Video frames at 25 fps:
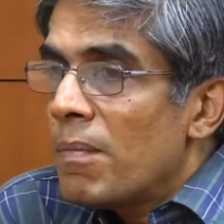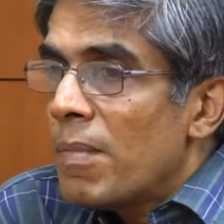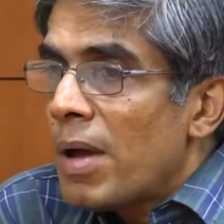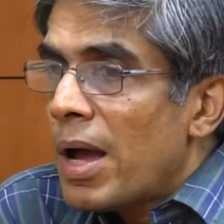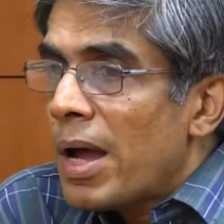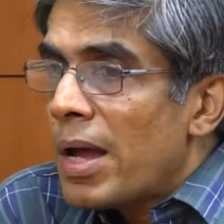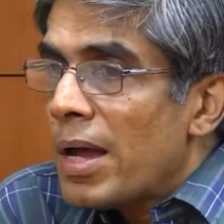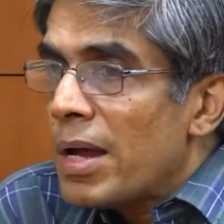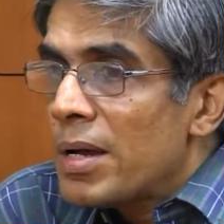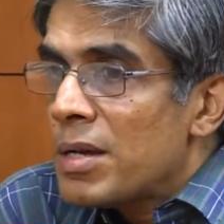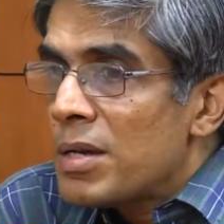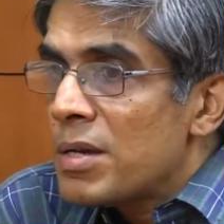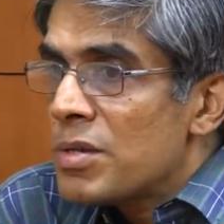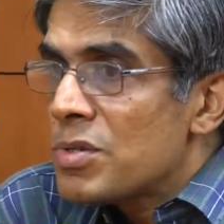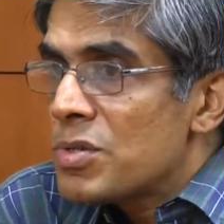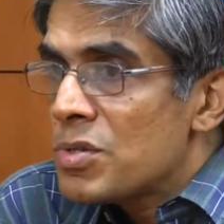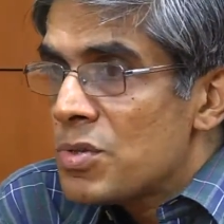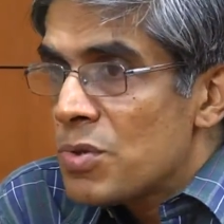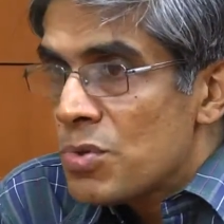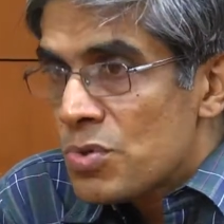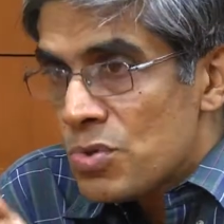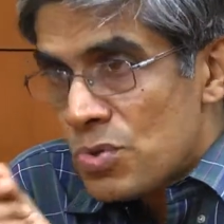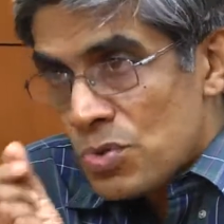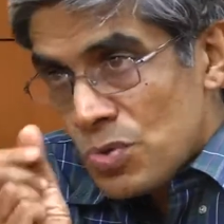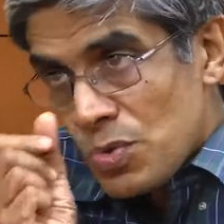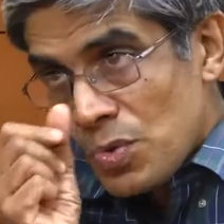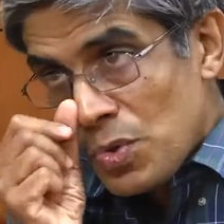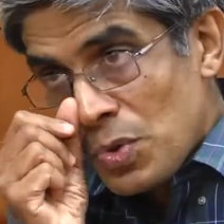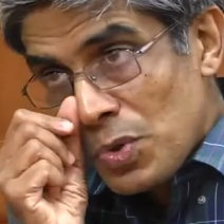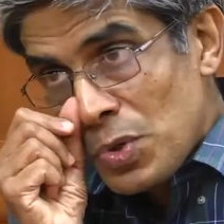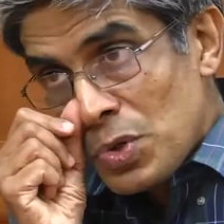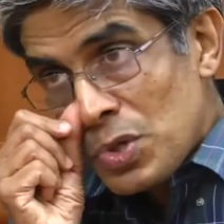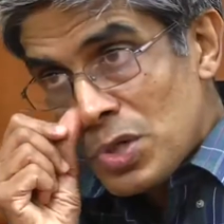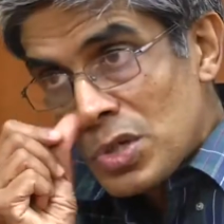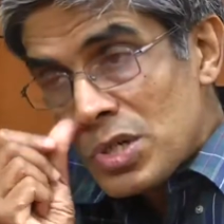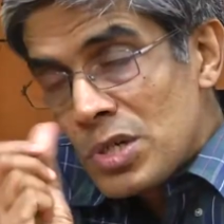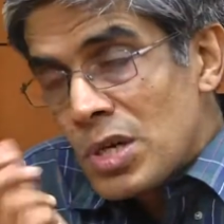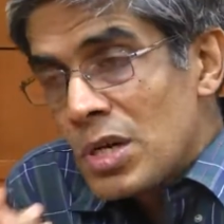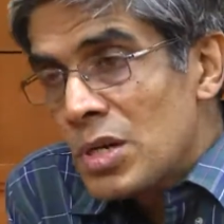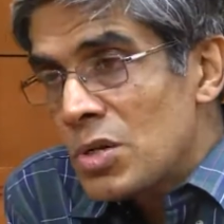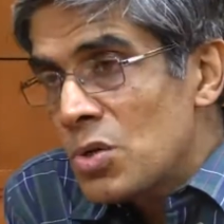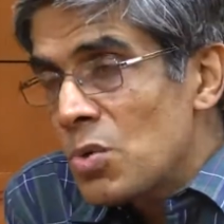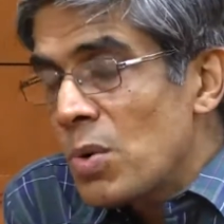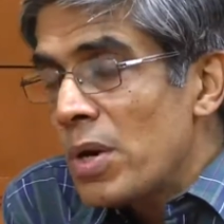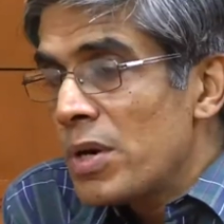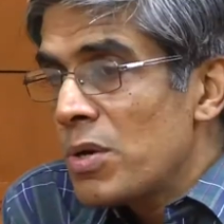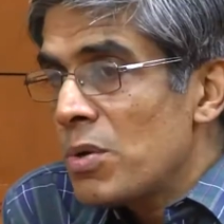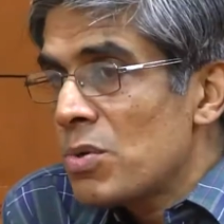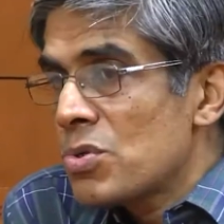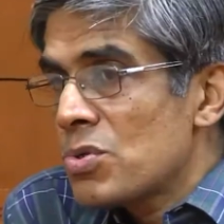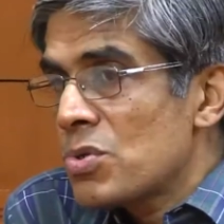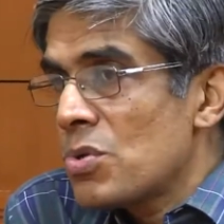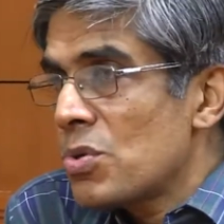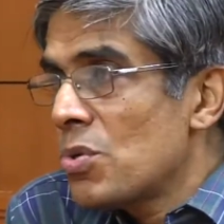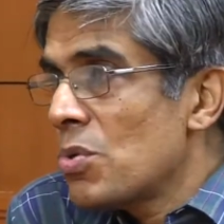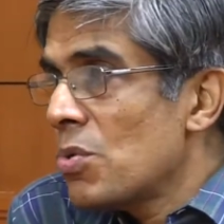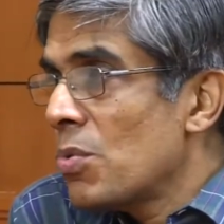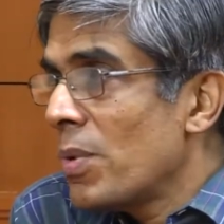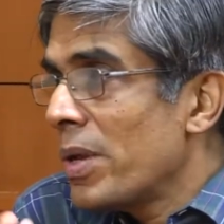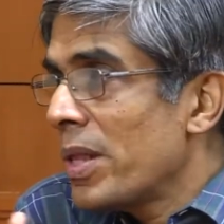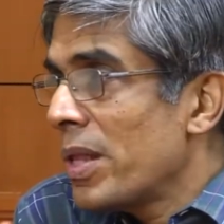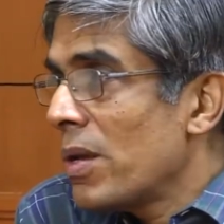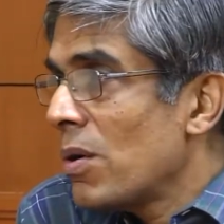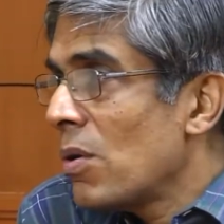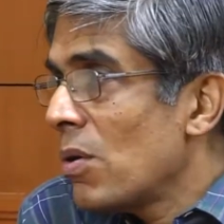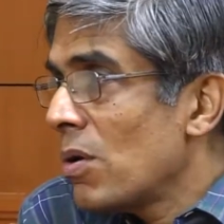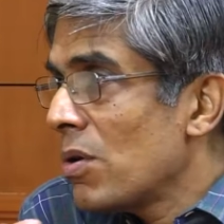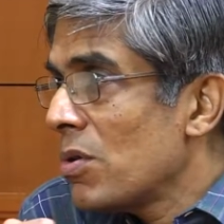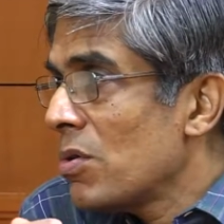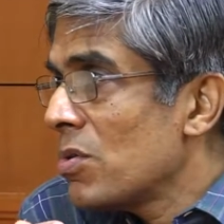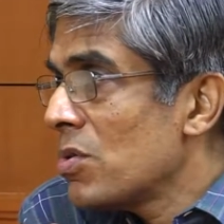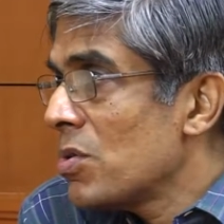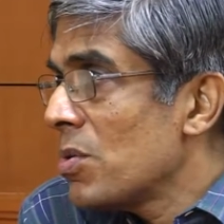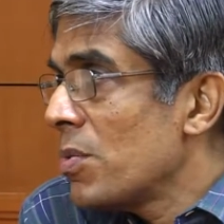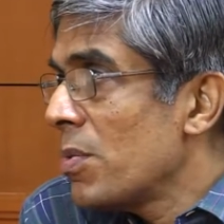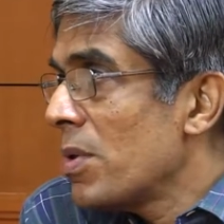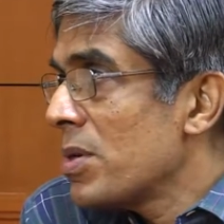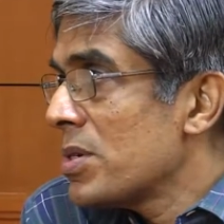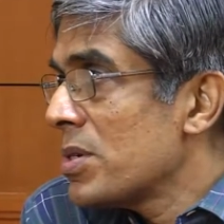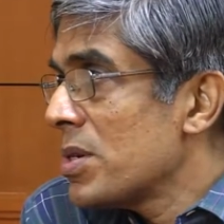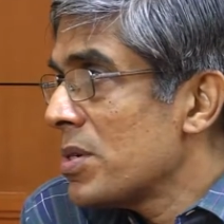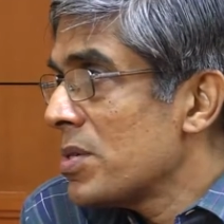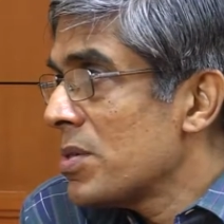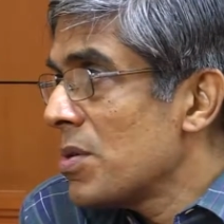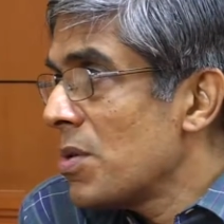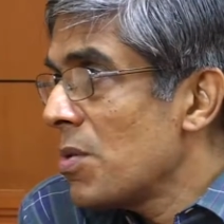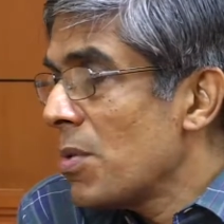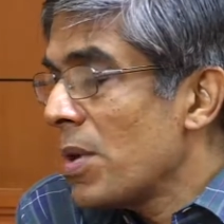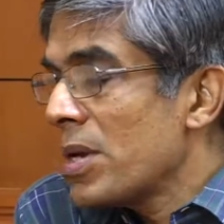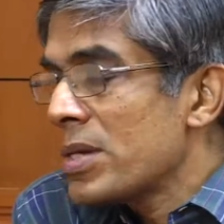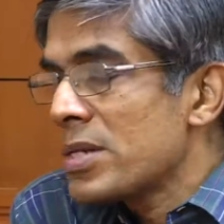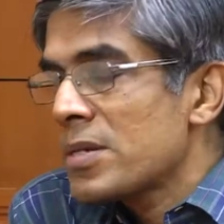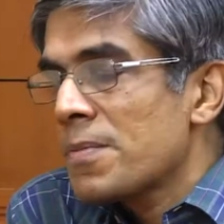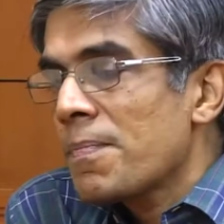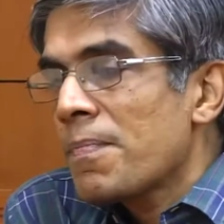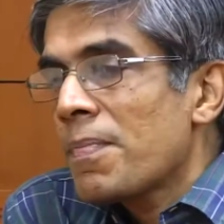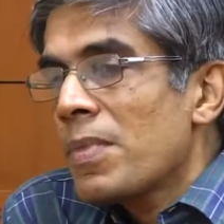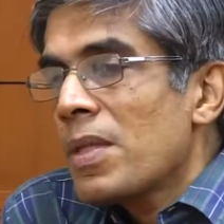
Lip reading: IITians still do and used to do when they go to universities in the US.